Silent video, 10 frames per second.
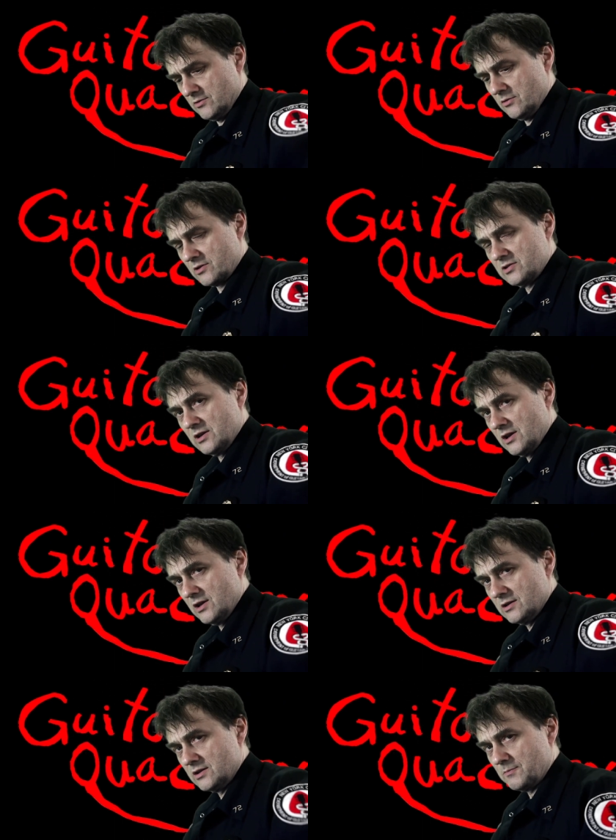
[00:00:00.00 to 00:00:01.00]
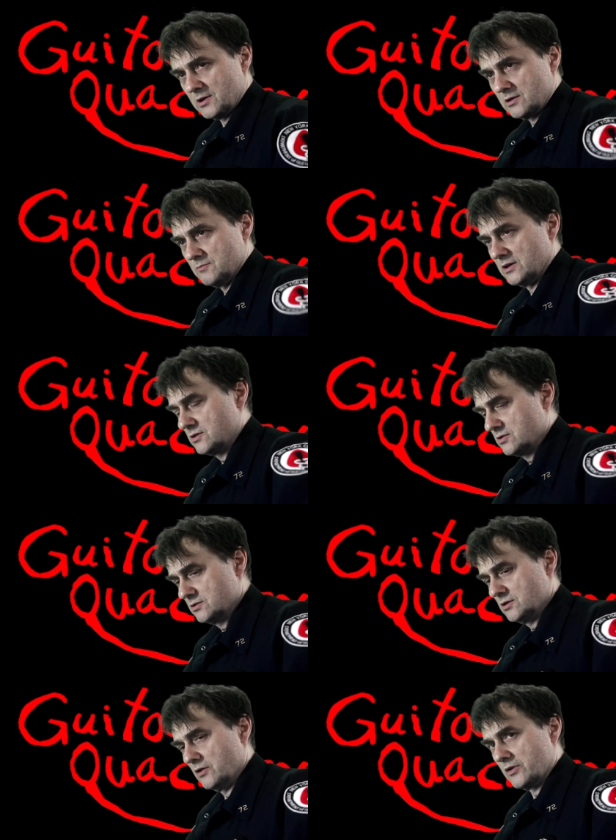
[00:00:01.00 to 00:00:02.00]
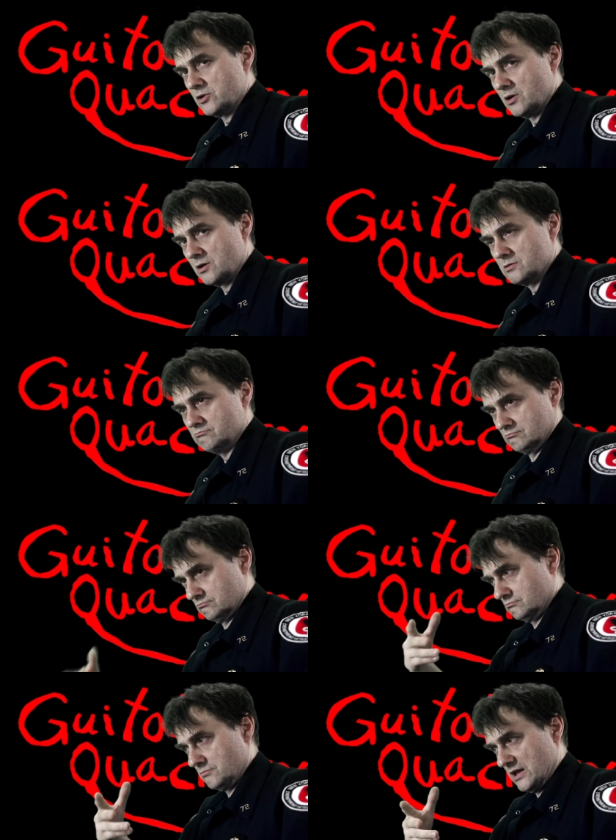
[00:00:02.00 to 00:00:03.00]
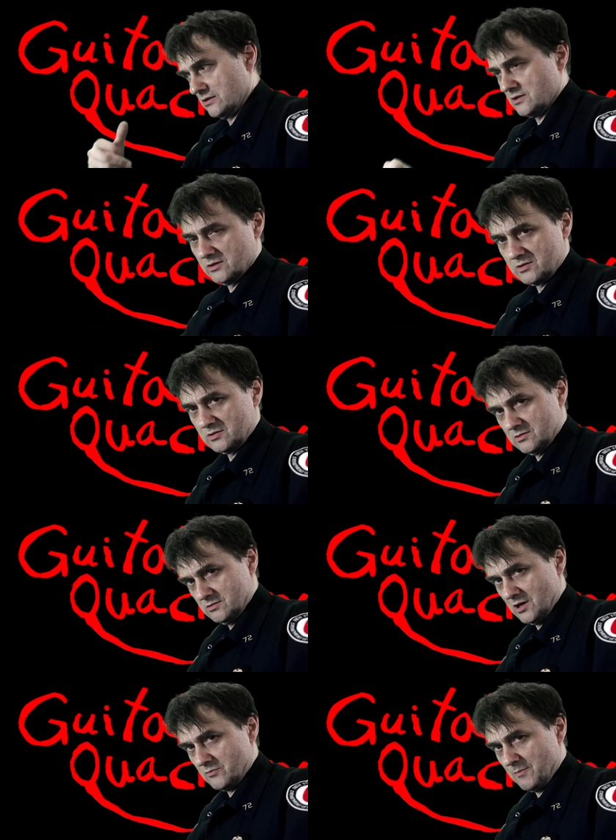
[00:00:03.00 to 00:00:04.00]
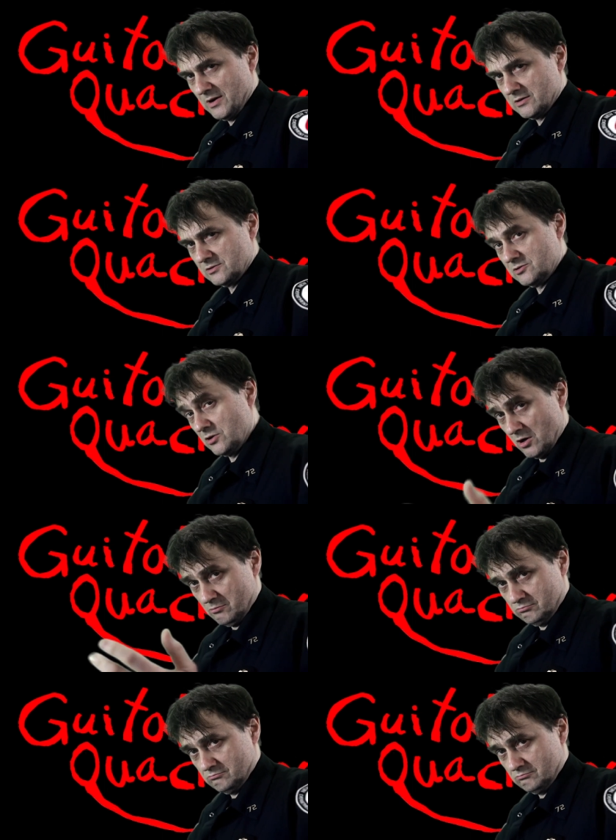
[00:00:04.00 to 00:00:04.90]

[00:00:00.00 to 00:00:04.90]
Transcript: New York City Department of Guitar Maintenance and Repairs? Do you know?